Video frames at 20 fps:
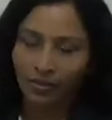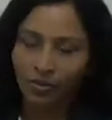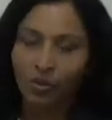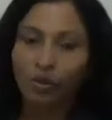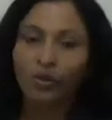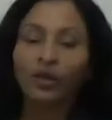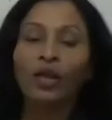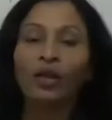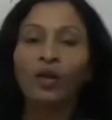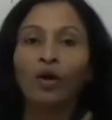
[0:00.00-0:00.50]

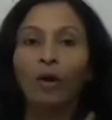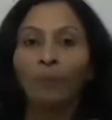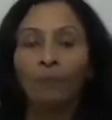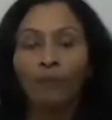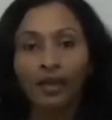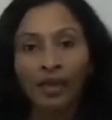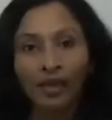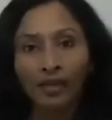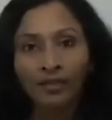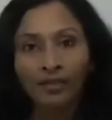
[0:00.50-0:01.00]
Okay,
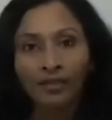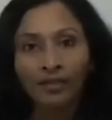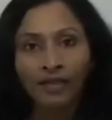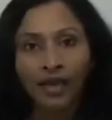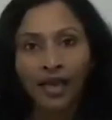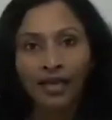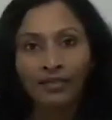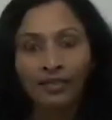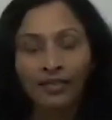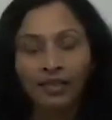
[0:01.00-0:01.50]
comprehend it
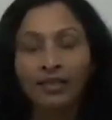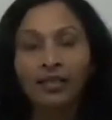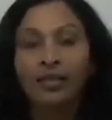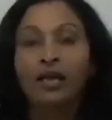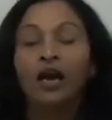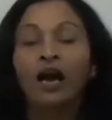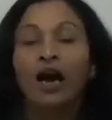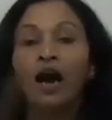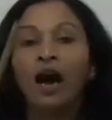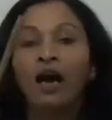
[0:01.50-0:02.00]
as in
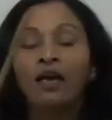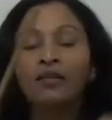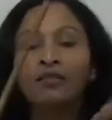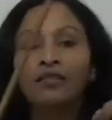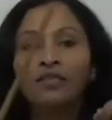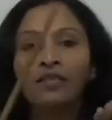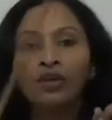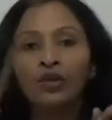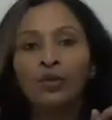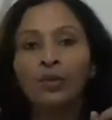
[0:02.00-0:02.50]

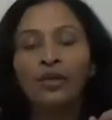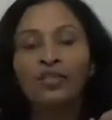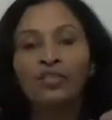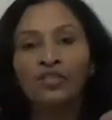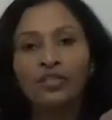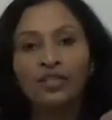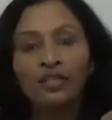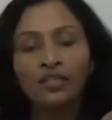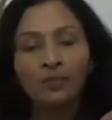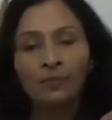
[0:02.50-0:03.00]
answer
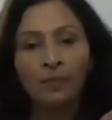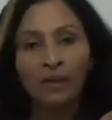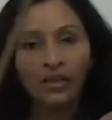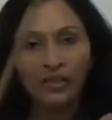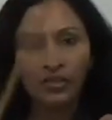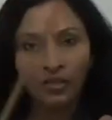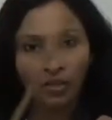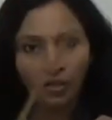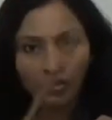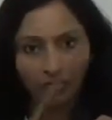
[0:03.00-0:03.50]
questions
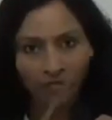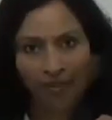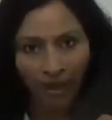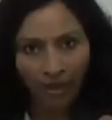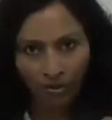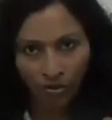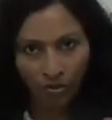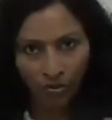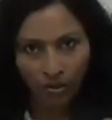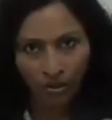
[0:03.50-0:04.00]
based on
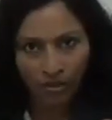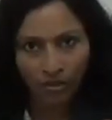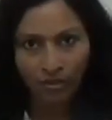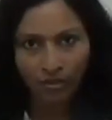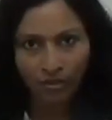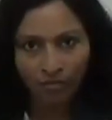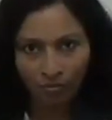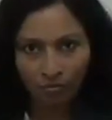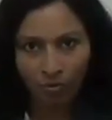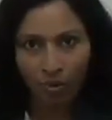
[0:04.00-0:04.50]
factual
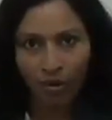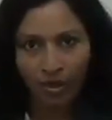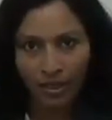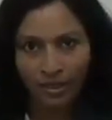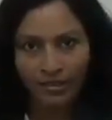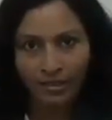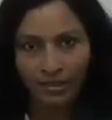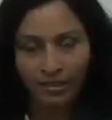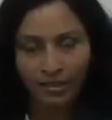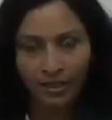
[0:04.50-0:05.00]

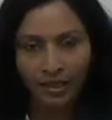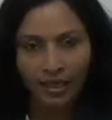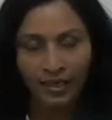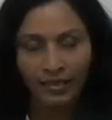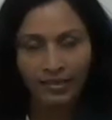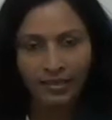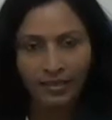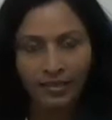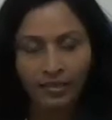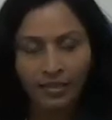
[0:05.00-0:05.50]
points in the
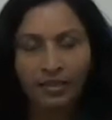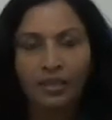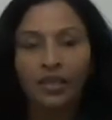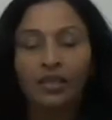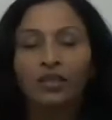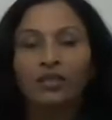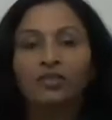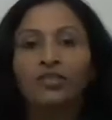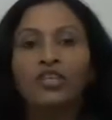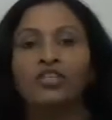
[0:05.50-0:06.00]
lesson.
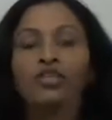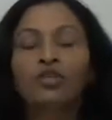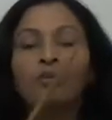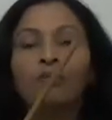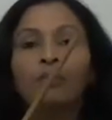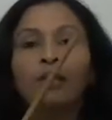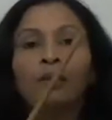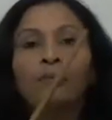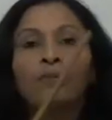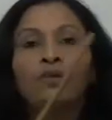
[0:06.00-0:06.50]
They should
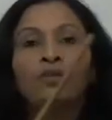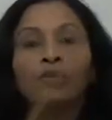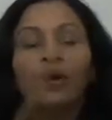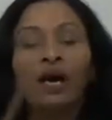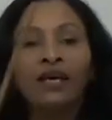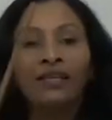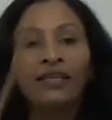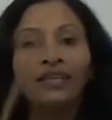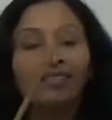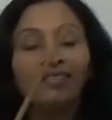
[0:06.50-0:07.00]
be able to
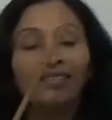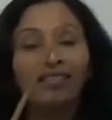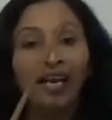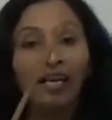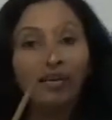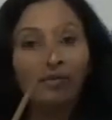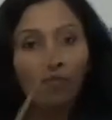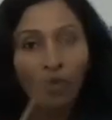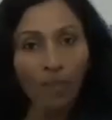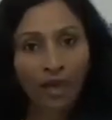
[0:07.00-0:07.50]

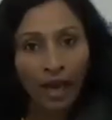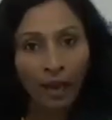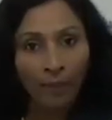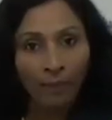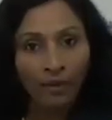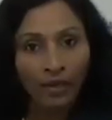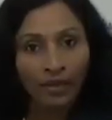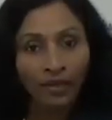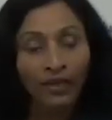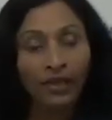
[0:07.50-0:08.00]
understand
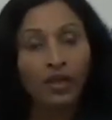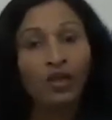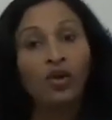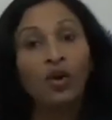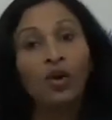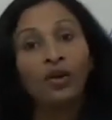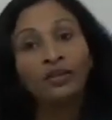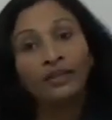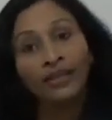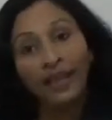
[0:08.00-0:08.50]
vocabulary
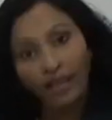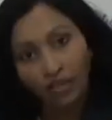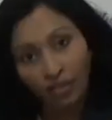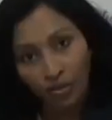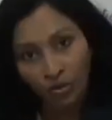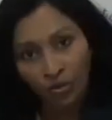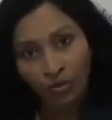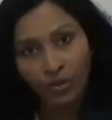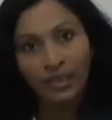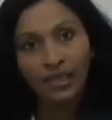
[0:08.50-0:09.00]

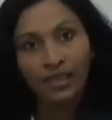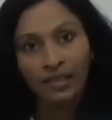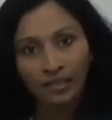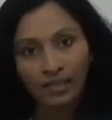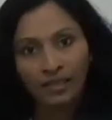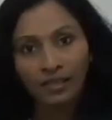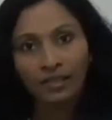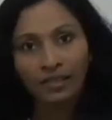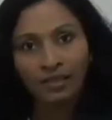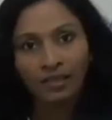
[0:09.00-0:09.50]
contextually.
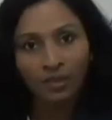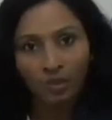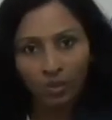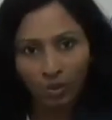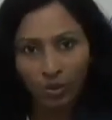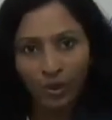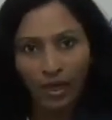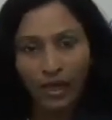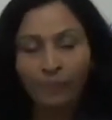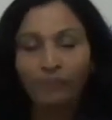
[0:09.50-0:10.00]

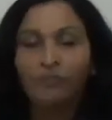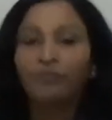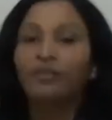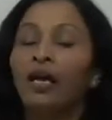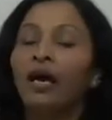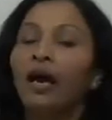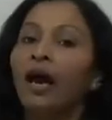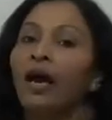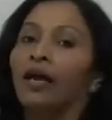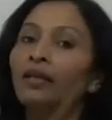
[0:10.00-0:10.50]
Okay,
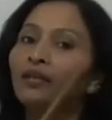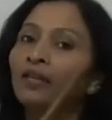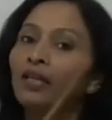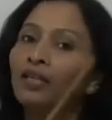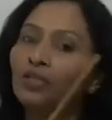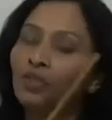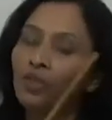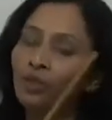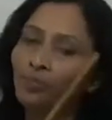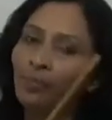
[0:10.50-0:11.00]
and they
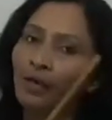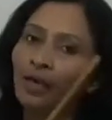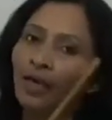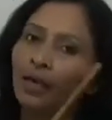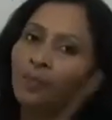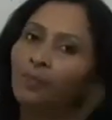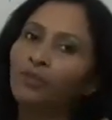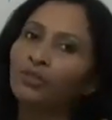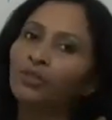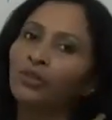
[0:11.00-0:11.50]
should be
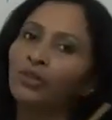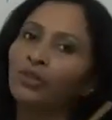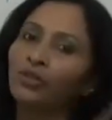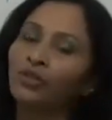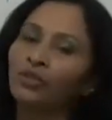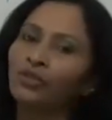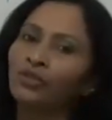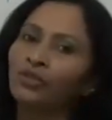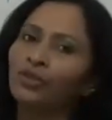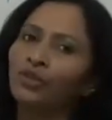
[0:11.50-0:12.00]
able
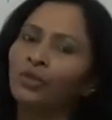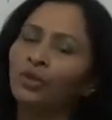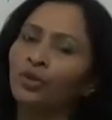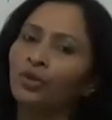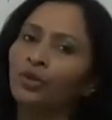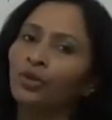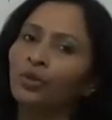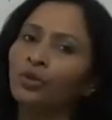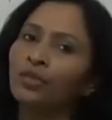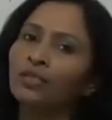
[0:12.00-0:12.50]
to
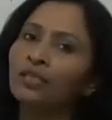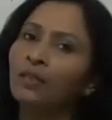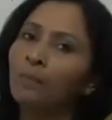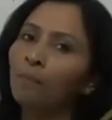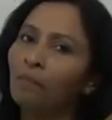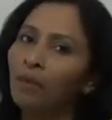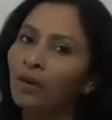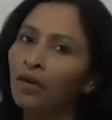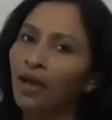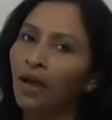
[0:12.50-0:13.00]
do
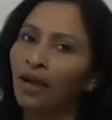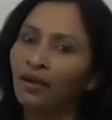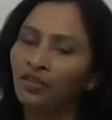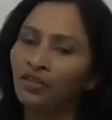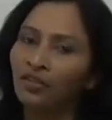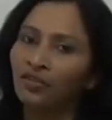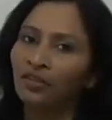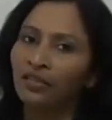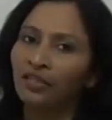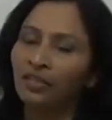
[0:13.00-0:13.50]
simple
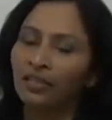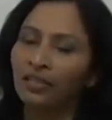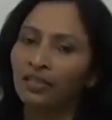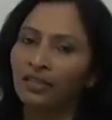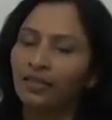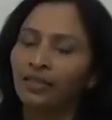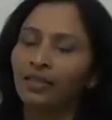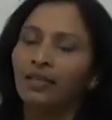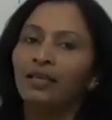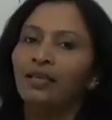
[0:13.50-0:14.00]

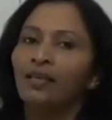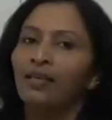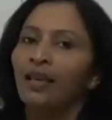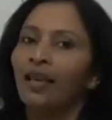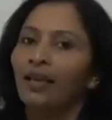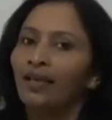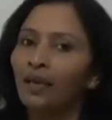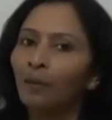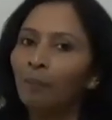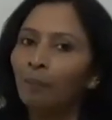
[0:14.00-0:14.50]
activities
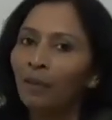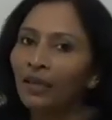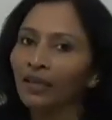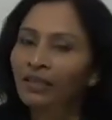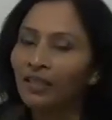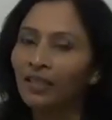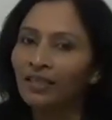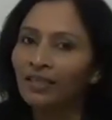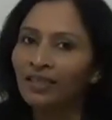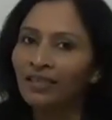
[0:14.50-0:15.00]
like
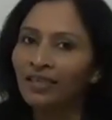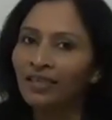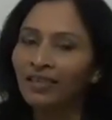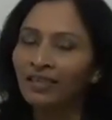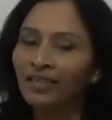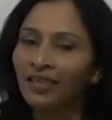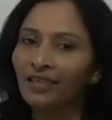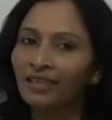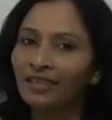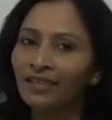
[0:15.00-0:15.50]
completing the
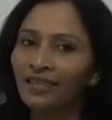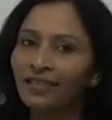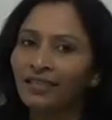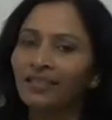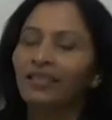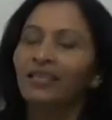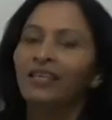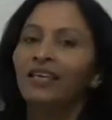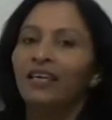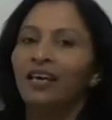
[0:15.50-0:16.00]

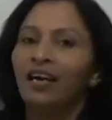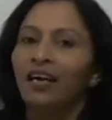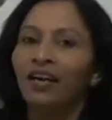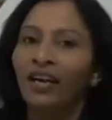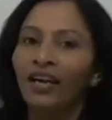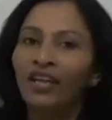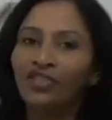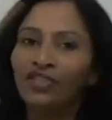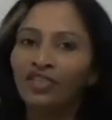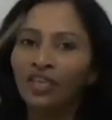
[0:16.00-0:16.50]
sentences,
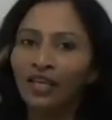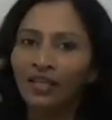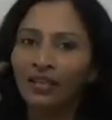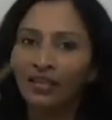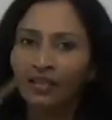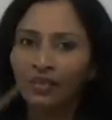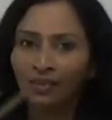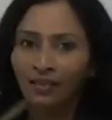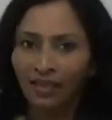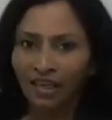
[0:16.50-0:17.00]
arranging
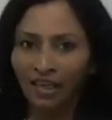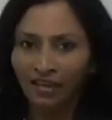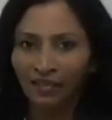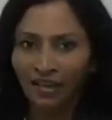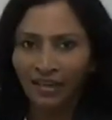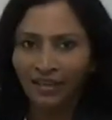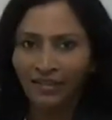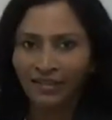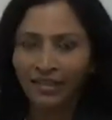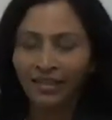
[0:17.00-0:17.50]
the
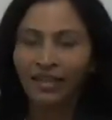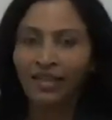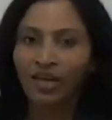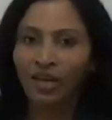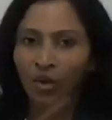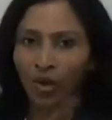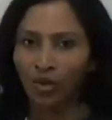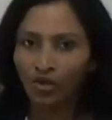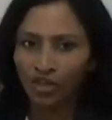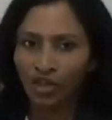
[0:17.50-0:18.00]
events in a
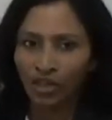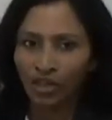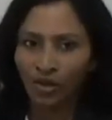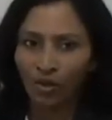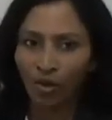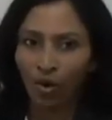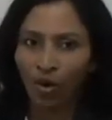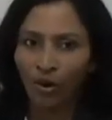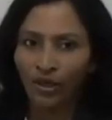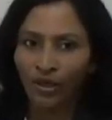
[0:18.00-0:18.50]
logical
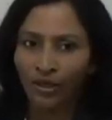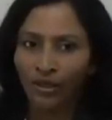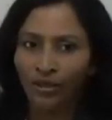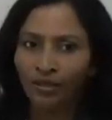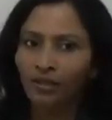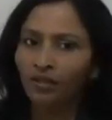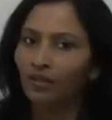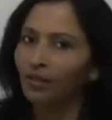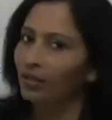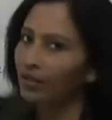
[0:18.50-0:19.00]
order,
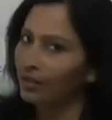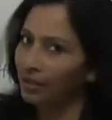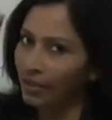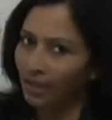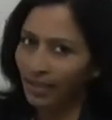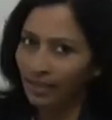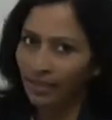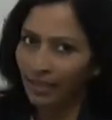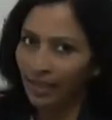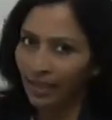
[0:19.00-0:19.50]

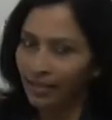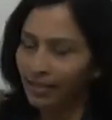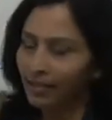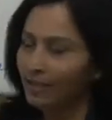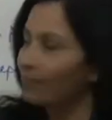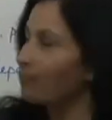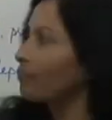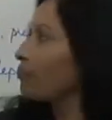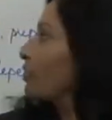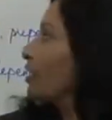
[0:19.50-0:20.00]
these things.
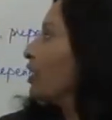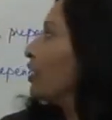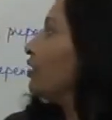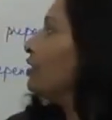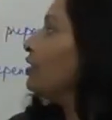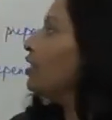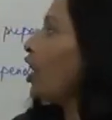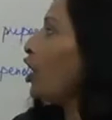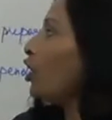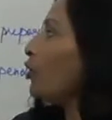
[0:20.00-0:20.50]

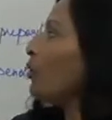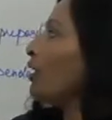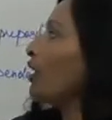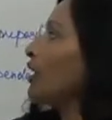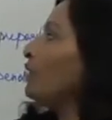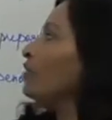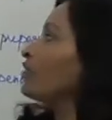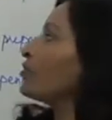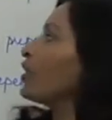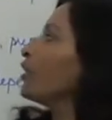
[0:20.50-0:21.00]
Now we
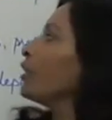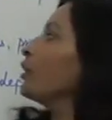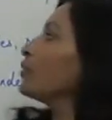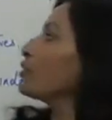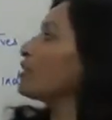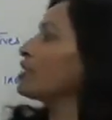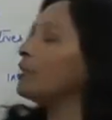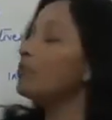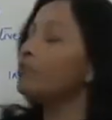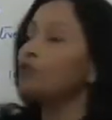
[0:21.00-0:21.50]

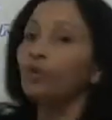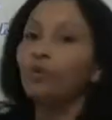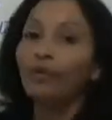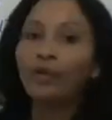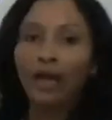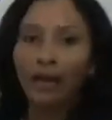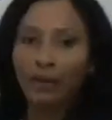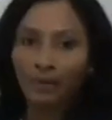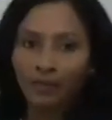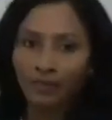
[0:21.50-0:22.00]
introduce them to
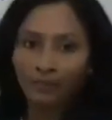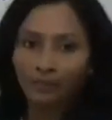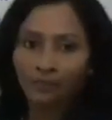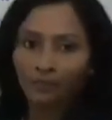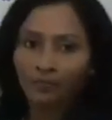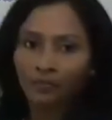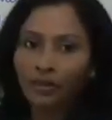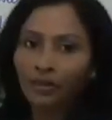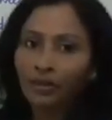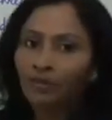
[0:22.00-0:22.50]
grammar.
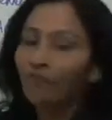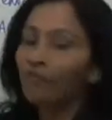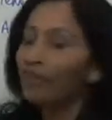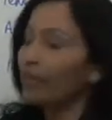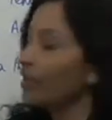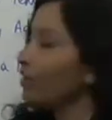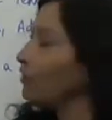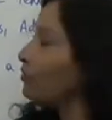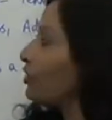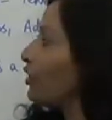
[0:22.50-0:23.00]
We
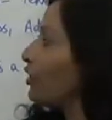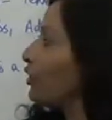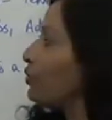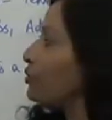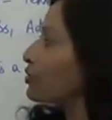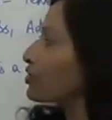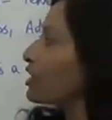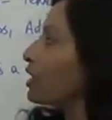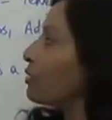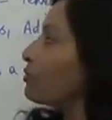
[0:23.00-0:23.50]

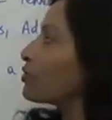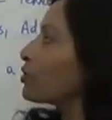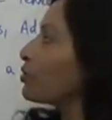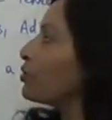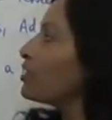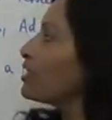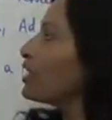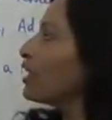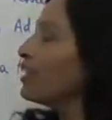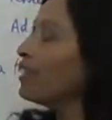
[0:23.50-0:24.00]
introduce them to
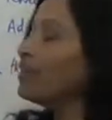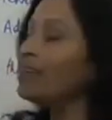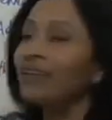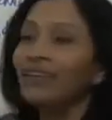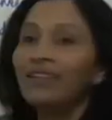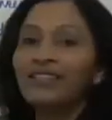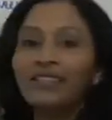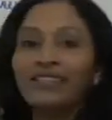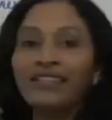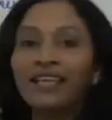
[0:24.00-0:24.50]
the
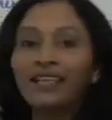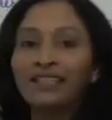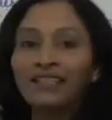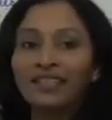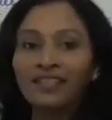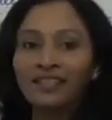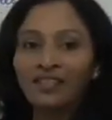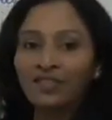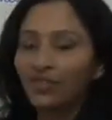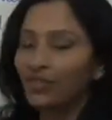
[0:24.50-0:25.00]
English
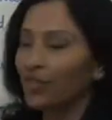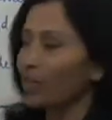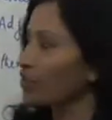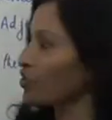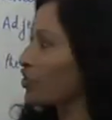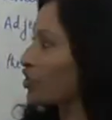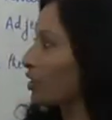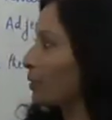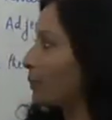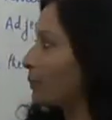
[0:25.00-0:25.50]
sentence
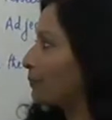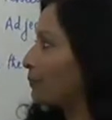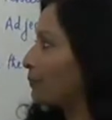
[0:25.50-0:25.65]
structure.